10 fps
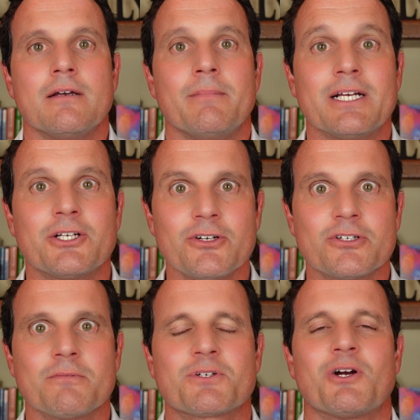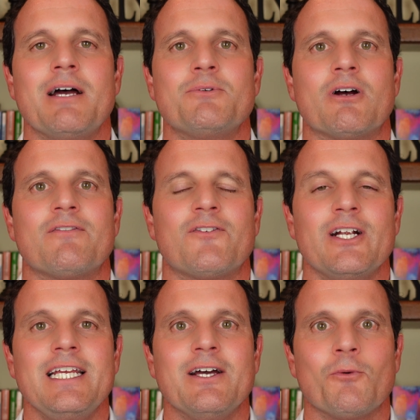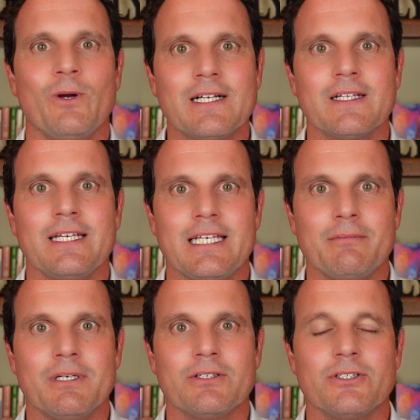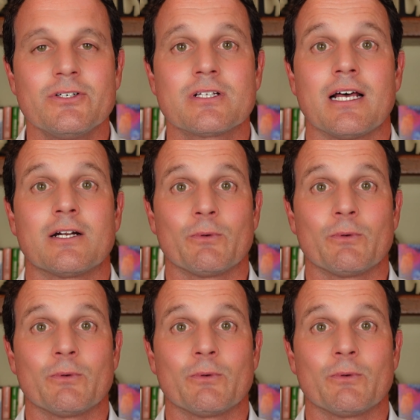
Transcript: Make sure you subscribe to our free weekly email newsletter.